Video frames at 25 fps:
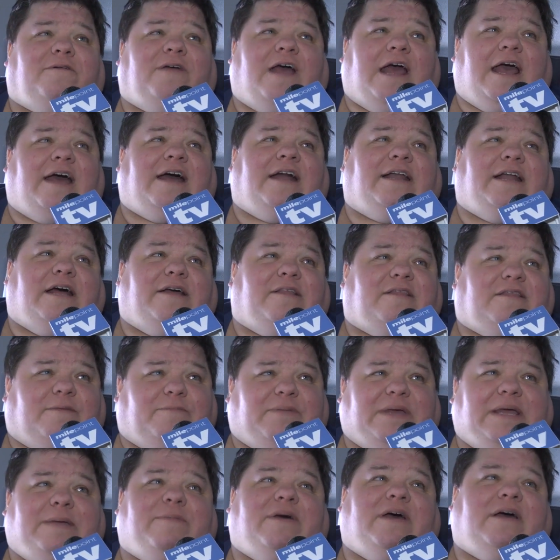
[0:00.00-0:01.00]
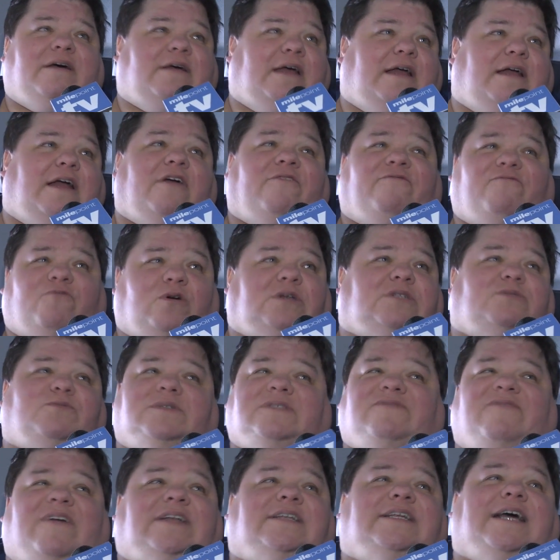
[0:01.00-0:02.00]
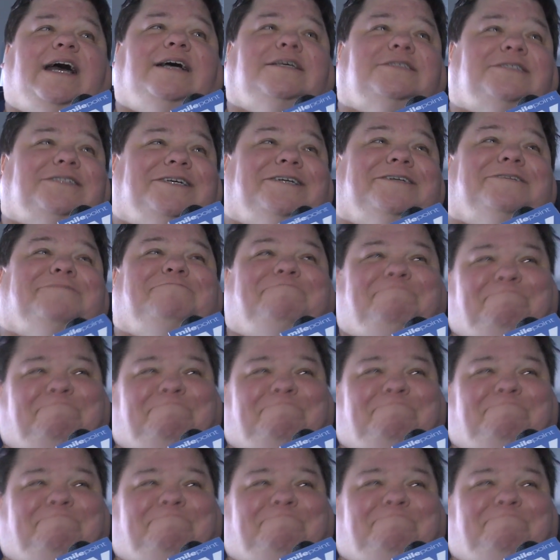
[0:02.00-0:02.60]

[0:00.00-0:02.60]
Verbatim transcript: at the Pima Air Force was fantastic.